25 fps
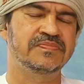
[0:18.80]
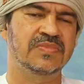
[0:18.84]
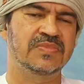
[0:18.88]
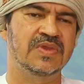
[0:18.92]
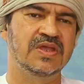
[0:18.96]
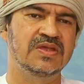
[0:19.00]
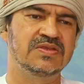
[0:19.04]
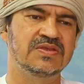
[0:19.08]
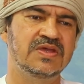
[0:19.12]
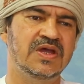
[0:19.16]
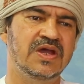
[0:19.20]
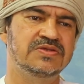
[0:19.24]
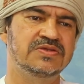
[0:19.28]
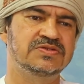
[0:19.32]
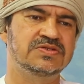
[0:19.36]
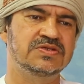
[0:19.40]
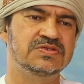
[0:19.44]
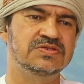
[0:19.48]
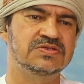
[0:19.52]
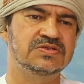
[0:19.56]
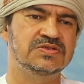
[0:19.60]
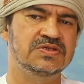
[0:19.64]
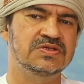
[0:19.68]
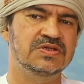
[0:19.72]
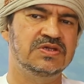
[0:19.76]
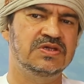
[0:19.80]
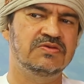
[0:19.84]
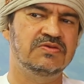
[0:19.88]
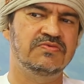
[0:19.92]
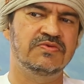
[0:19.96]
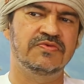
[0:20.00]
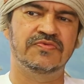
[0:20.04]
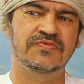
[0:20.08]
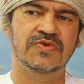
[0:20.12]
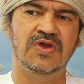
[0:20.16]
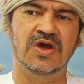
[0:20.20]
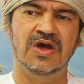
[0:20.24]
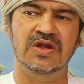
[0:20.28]
In the ICC,
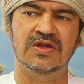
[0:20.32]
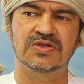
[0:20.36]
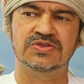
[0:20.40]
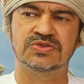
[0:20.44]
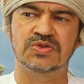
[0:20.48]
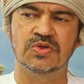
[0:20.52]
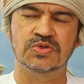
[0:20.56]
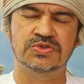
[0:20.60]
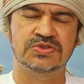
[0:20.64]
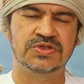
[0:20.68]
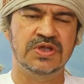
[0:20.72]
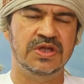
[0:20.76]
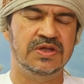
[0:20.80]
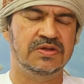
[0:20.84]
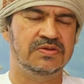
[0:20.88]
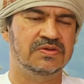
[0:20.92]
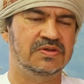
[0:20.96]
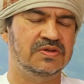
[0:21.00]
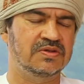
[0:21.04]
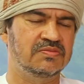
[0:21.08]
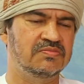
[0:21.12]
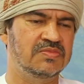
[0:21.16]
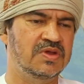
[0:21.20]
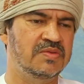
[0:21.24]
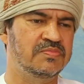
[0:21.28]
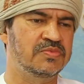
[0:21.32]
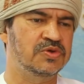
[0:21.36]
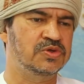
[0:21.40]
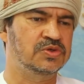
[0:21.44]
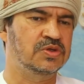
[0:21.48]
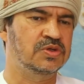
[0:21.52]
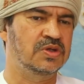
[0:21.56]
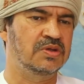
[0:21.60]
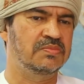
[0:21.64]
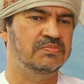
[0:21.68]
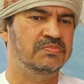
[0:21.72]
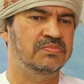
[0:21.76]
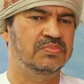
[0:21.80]
we've got associate
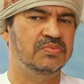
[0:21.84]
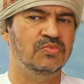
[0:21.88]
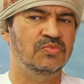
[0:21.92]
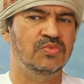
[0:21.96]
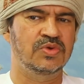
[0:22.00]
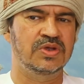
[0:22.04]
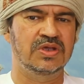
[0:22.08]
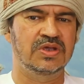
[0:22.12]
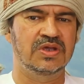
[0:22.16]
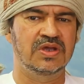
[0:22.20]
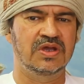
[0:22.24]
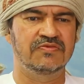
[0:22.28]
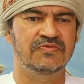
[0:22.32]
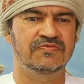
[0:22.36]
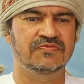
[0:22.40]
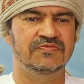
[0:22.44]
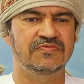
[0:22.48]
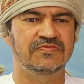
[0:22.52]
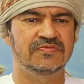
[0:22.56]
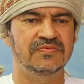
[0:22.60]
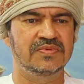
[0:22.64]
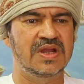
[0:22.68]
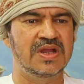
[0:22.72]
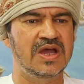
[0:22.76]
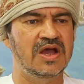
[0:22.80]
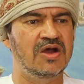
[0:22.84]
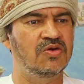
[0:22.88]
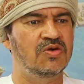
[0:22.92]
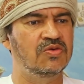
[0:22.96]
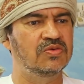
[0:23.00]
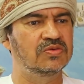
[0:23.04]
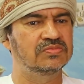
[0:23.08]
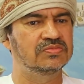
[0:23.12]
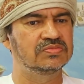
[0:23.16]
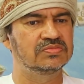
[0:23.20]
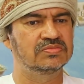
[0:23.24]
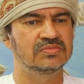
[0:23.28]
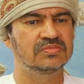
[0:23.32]
membership. We have
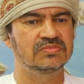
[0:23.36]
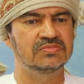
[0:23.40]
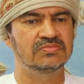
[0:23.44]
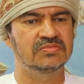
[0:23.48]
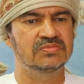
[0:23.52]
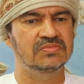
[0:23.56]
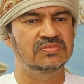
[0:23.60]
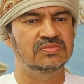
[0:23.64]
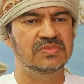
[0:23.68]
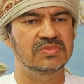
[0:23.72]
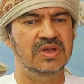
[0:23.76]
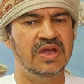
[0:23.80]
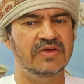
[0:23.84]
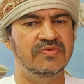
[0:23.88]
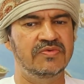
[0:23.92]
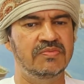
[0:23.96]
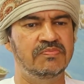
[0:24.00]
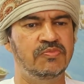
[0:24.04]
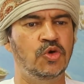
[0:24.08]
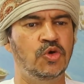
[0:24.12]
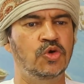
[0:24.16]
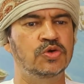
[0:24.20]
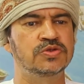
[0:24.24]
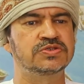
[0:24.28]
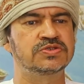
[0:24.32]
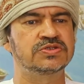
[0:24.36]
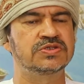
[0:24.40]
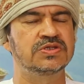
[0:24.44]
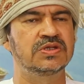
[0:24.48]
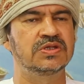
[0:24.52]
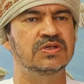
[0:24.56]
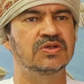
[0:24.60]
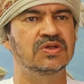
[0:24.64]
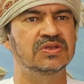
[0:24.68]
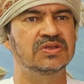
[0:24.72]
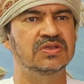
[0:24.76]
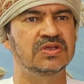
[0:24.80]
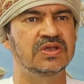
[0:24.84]
now have a board
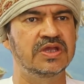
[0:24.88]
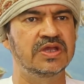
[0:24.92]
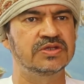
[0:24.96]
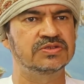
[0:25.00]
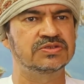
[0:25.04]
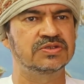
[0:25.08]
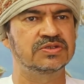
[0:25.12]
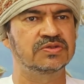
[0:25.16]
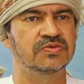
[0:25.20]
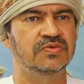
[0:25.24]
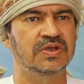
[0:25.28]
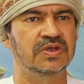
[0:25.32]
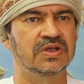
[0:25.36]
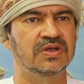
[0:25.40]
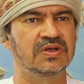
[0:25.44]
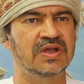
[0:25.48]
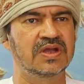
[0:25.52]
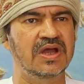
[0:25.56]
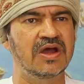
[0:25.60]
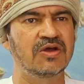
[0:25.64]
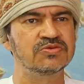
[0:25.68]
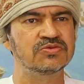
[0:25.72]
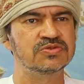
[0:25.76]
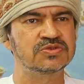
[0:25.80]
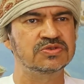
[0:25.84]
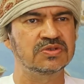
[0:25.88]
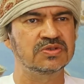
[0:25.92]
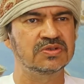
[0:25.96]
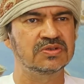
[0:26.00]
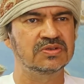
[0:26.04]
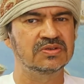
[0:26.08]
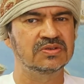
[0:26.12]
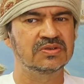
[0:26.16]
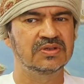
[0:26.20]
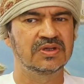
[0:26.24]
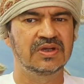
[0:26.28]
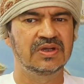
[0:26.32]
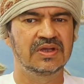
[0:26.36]
seat on the Asian Cricket
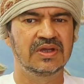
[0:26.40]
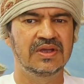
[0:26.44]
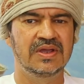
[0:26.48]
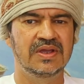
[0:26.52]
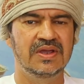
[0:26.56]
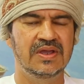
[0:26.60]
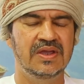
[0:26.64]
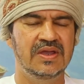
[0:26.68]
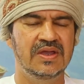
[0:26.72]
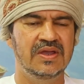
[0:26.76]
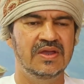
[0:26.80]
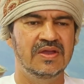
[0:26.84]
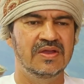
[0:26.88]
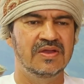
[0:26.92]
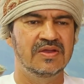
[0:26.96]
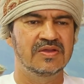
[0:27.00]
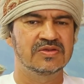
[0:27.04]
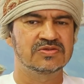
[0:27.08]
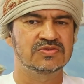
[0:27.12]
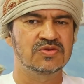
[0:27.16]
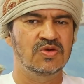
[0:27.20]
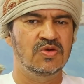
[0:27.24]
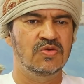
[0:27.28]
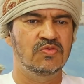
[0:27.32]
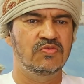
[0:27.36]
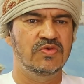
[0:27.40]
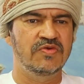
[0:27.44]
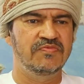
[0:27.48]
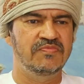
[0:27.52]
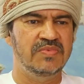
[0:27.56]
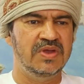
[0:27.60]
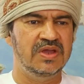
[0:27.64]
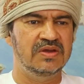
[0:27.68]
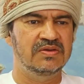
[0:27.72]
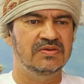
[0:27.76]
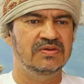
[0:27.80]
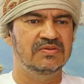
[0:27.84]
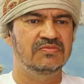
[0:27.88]
Council. So we've
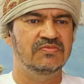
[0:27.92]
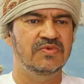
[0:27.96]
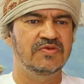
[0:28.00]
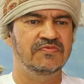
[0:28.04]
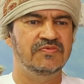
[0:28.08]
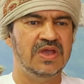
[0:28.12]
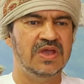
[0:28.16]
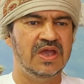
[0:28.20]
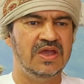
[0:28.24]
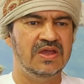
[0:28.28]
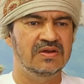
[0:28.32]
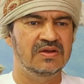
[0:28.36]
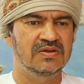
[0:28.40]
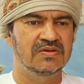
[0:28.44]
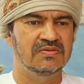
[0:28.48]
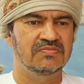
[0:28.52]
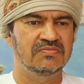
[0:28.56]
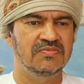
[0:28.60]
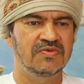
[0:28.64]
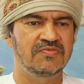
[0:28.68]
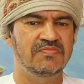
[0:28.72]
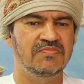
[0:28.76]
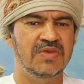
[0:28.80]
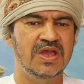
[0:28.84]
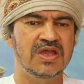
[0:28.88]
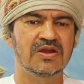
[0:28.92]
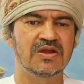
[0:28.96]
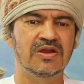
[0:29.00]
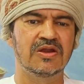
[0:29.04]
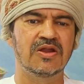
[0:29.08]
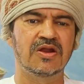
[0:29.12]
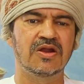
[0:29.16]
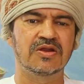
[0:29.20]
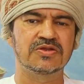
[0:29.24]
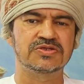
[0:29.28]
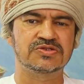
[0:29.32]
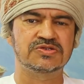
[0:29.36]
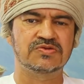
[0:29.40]
made a
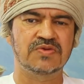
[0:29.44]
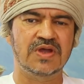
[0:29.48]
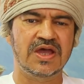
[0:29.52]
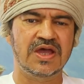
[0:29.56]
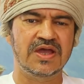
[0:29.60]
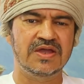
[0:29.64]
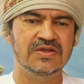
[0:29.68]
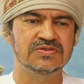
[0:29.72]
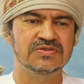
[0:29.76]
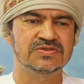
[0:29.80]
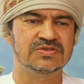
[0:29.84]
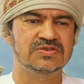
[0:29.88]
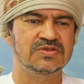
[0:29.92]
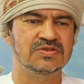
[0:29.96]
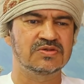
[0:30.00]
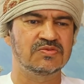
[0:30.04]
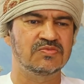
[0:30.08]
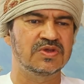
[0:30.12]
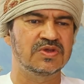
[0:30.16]
lot of strides.